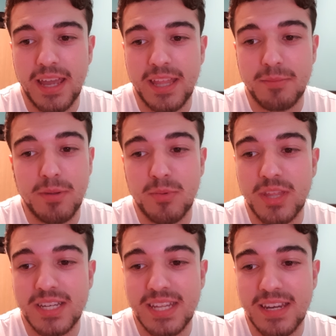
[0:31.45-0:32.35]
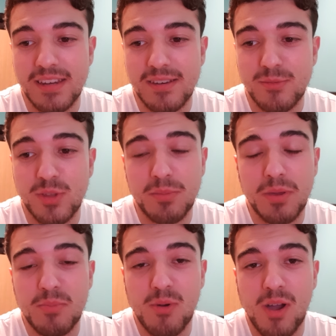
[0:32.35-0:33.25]
and the people that didn't were the
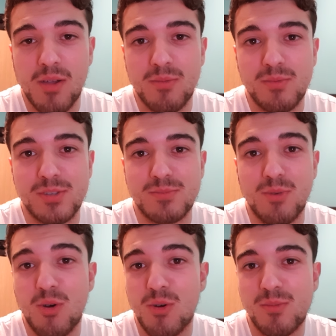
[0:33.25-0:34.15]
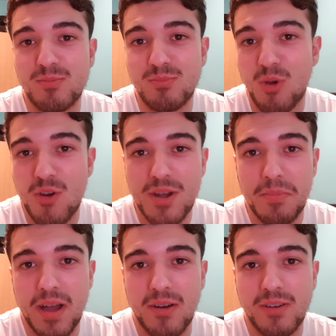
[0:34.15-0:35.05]
people I was more worried
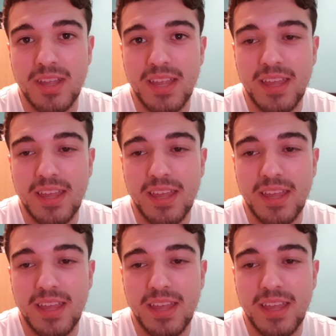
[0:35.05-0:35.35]
about.